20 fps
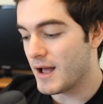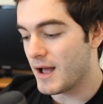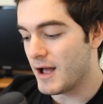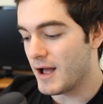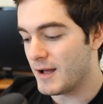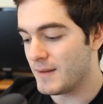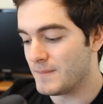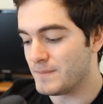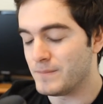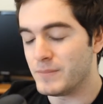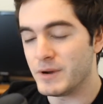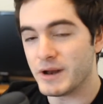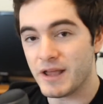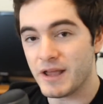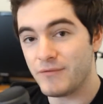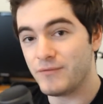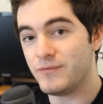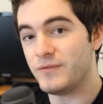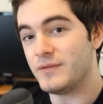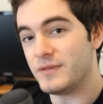But
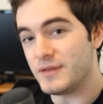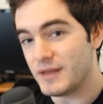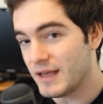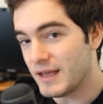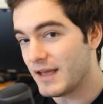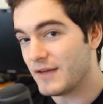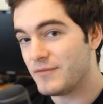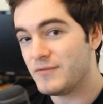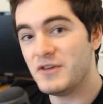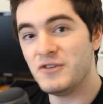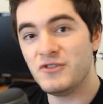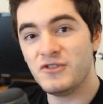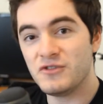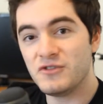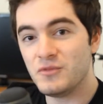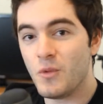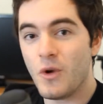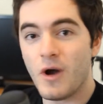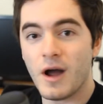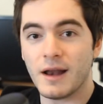if you
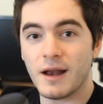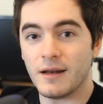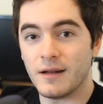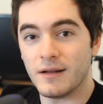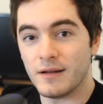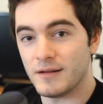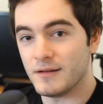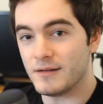just want